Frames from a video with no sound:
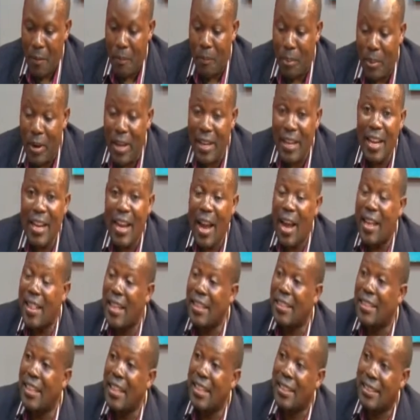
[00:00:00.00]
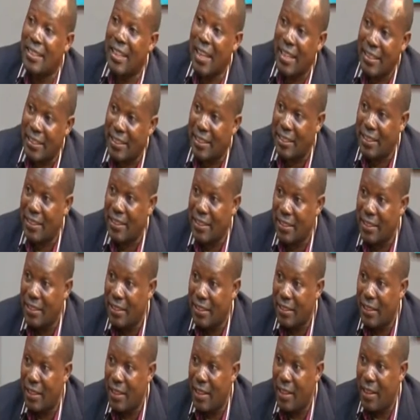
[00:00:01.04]
bringing other sectors
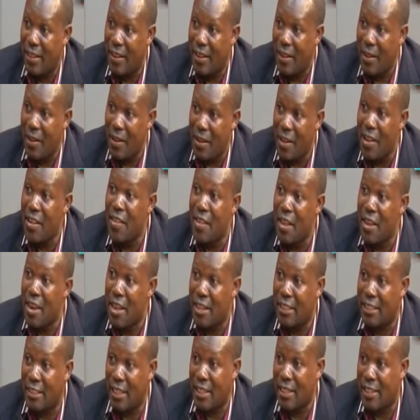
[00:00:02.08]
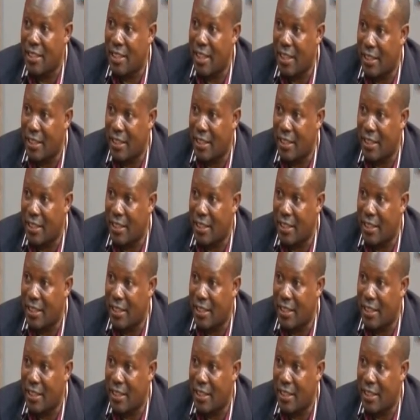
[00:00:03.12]
in the nation